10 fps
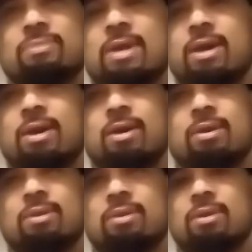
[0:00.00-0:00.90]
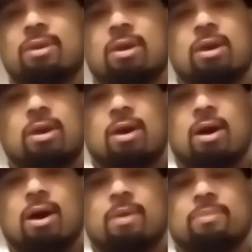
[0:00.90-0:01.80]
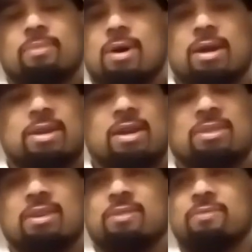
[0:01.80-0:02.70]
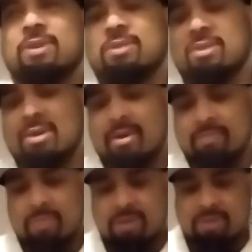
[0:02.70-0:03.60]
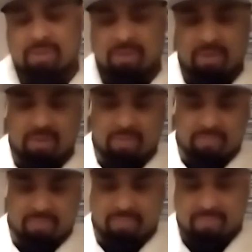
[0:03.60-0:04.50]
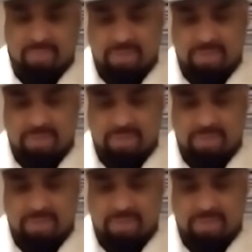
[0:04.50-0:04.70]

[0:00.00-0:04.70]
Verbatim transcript: yeah, I'm. I can't think of anything I'm missing. Um,